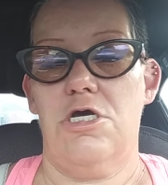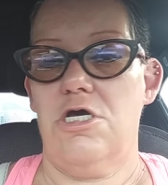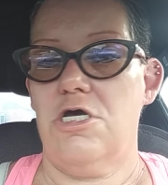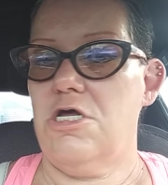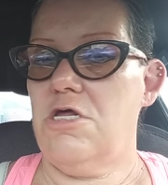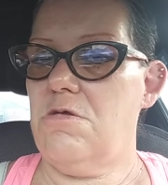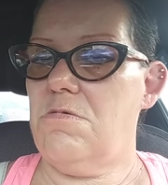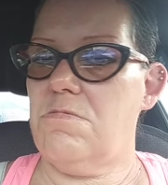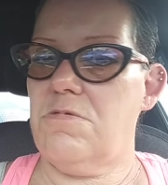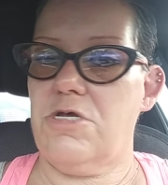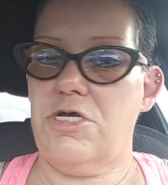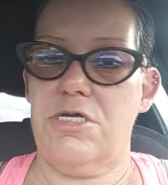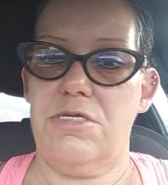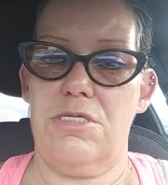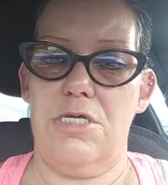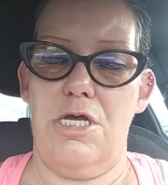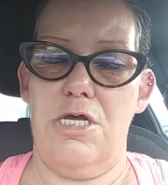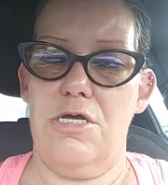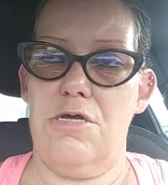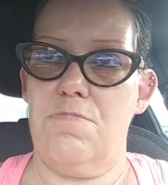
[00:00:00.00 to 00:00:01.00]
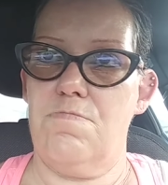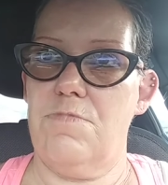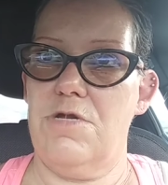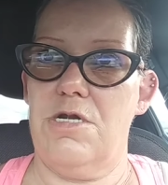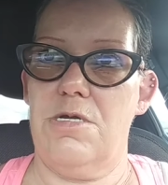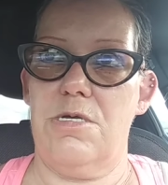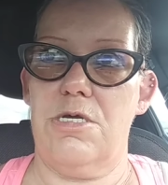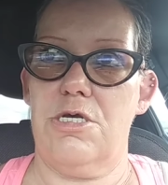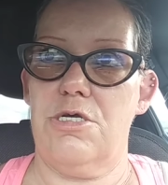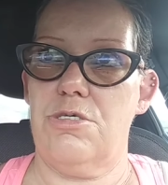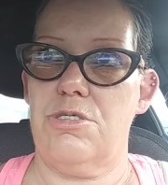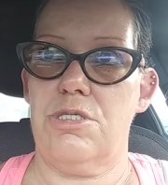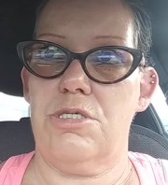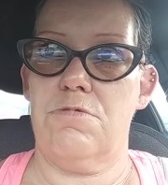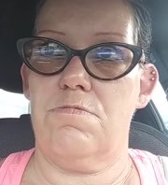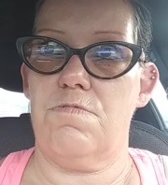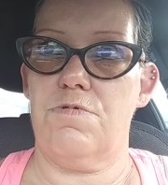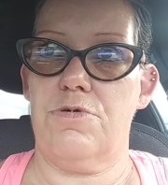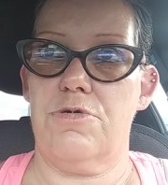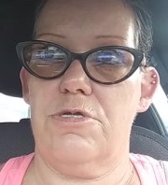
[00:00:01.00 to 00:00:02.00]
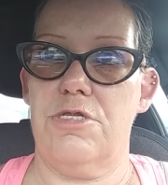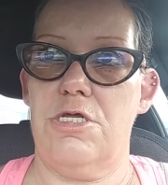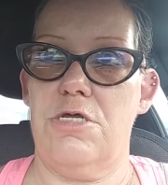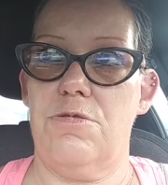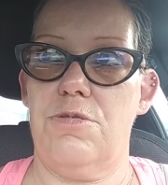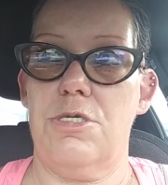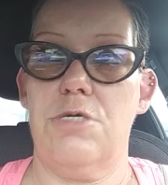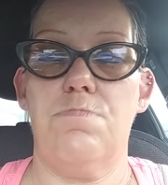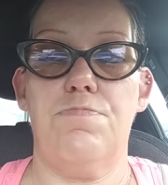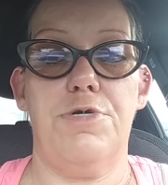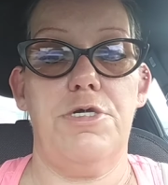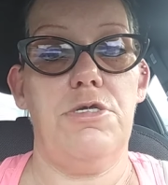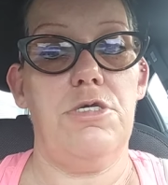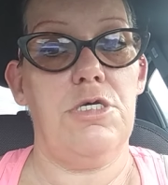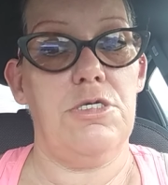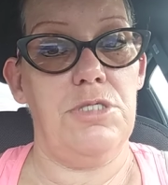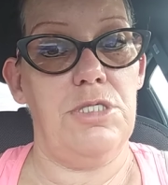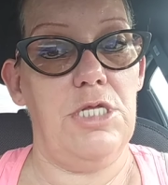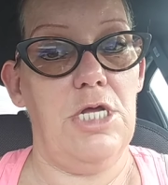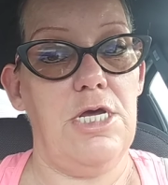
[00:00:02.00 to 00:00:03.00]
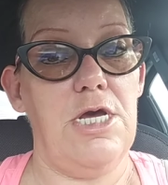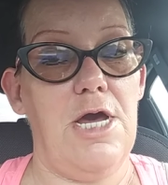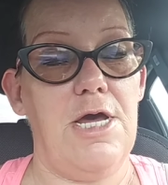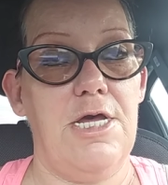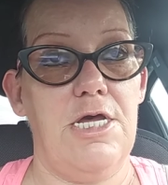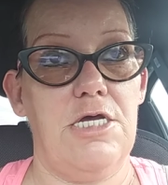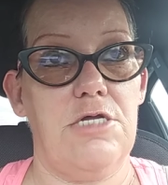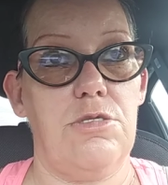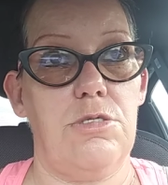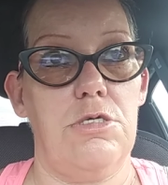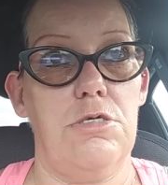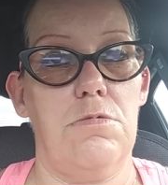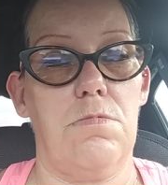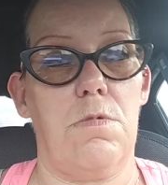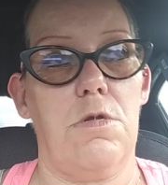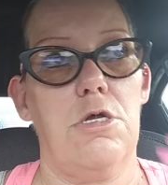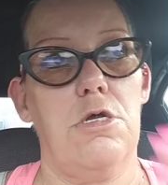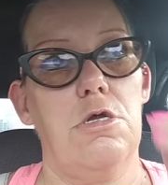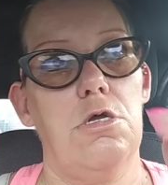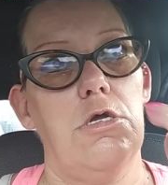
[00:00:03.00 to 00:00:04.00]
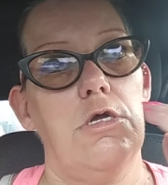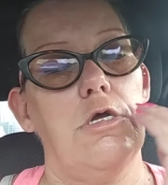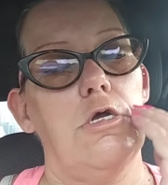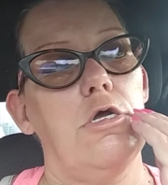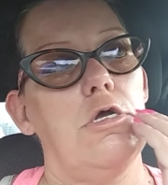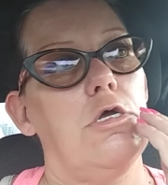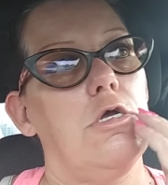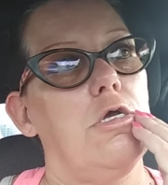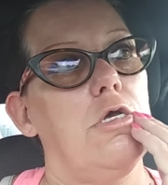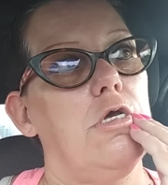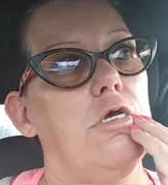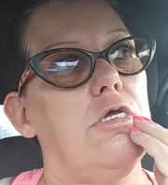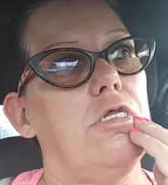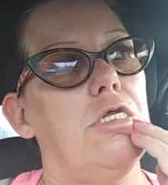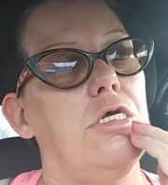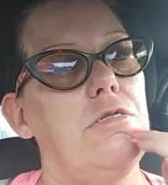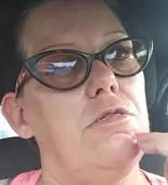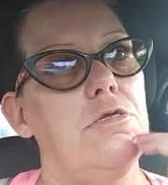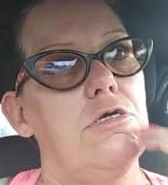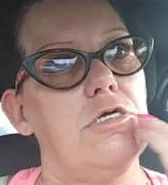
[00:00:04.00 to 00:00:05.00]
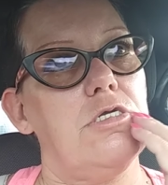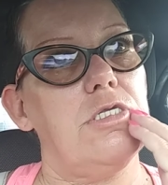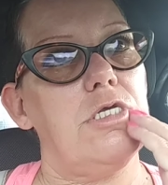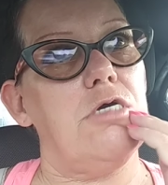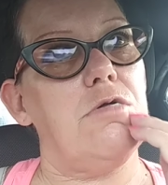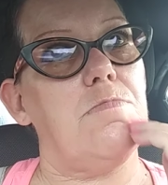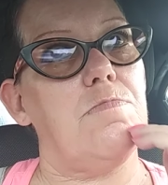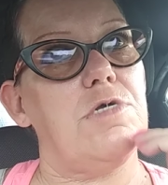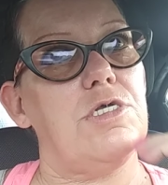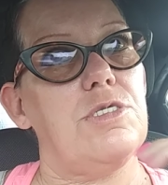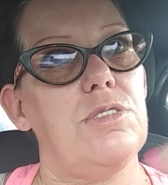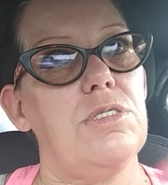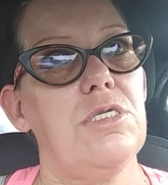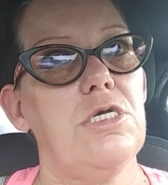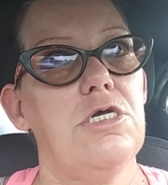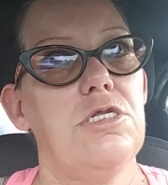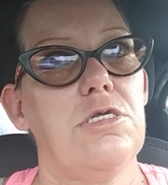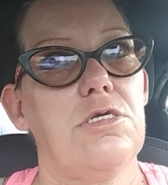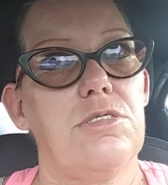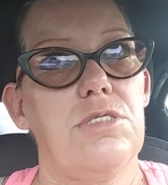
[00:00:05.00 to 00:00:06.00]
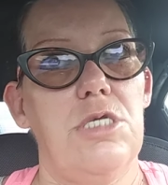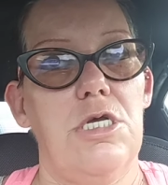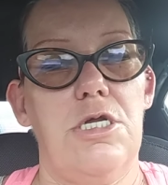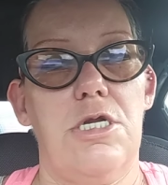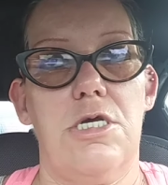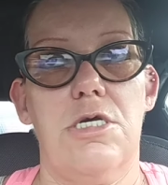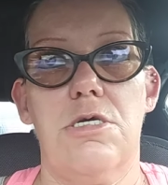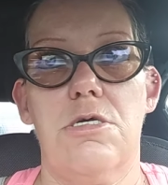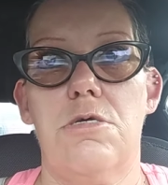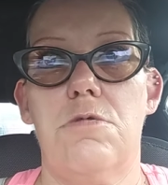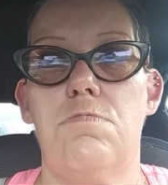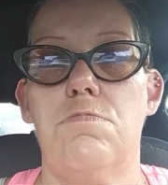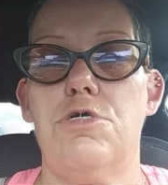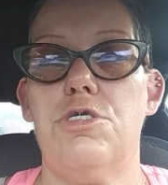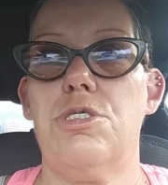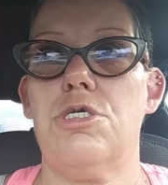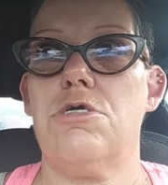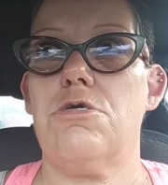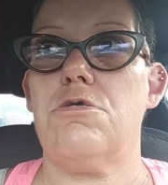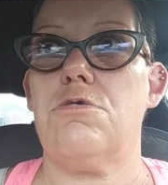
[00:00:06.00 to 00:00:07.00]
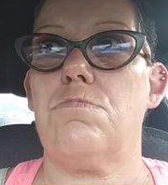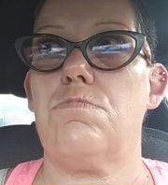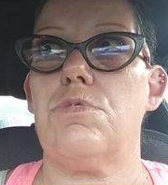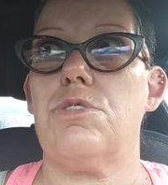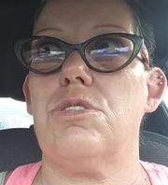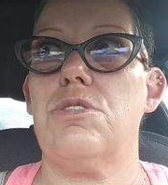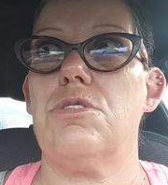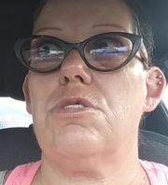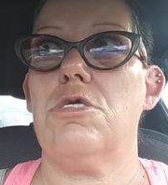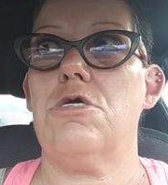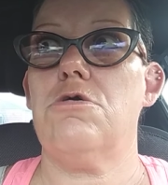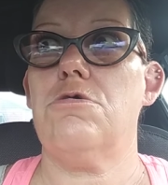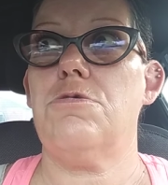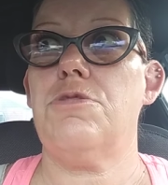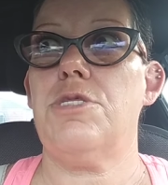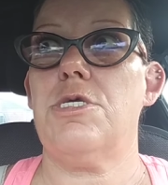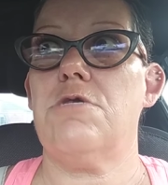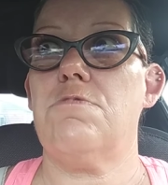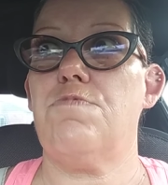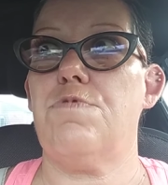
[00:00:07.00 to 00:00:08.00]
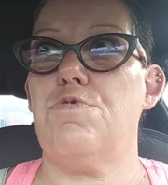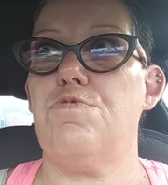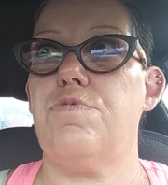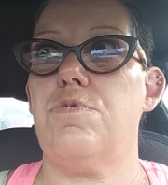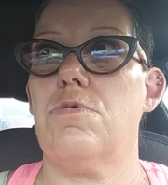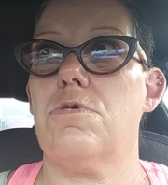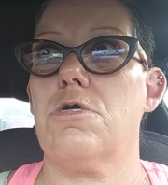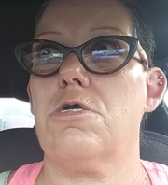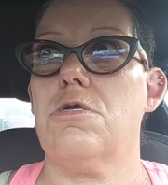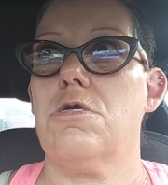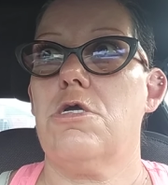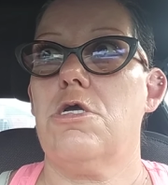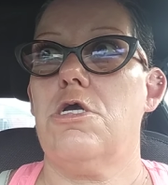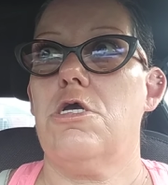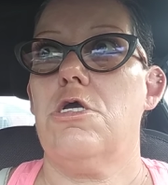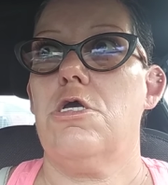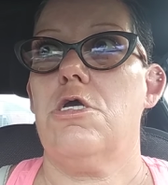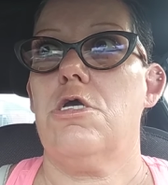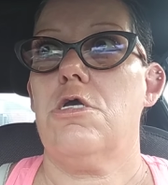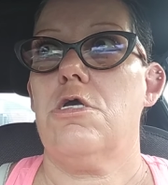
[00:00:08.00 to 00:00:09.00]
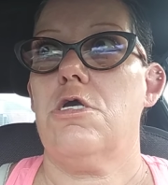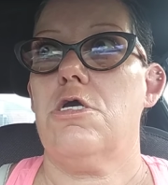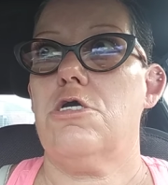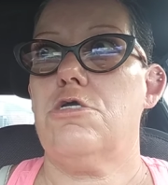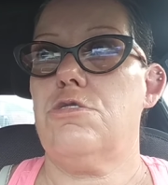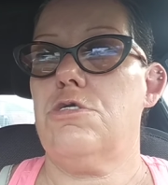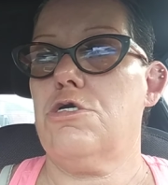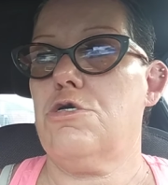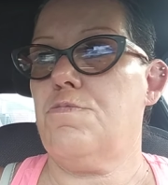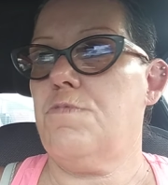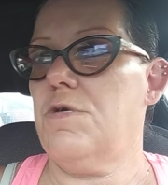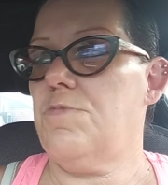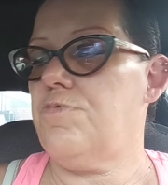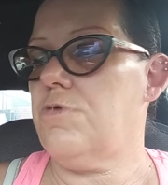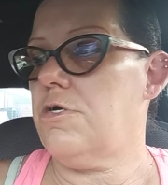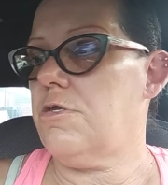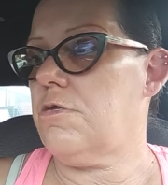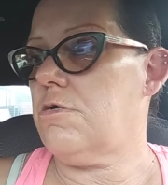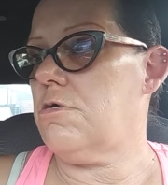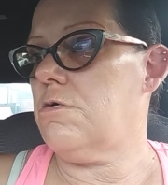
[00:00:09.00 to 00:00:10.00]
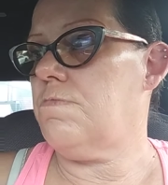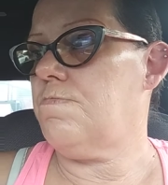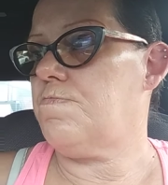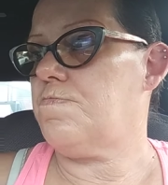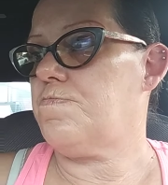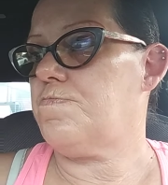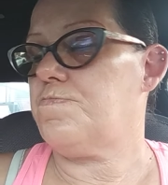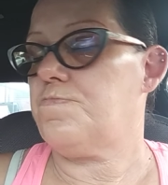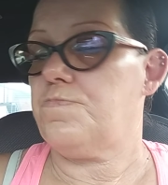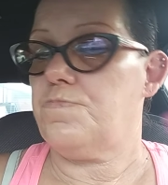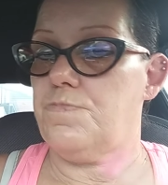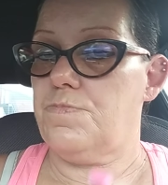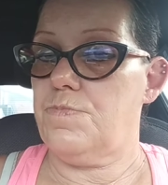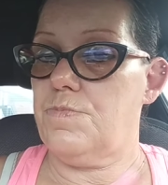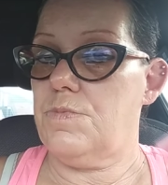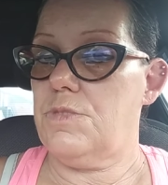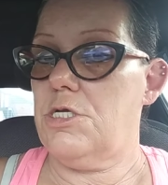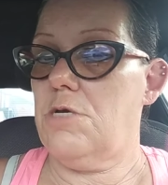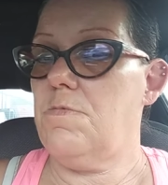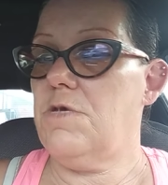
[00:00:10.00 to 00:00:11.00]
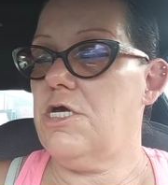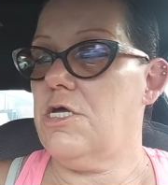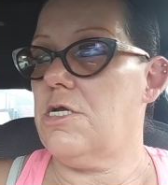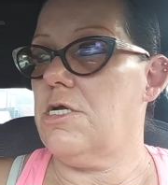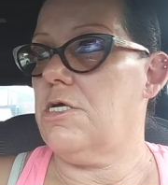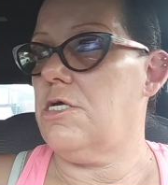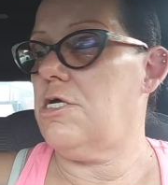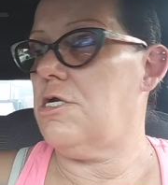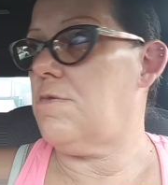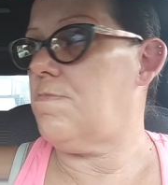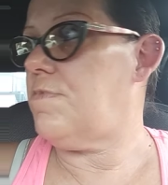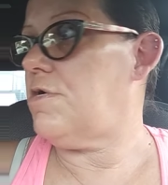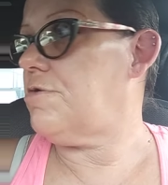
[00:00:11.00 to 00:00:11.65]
I don't like taking medication for anything, but yesterday I had to. And it knocked out my sinus headache, in which I am so thankful for. I took my brother let me get a hit up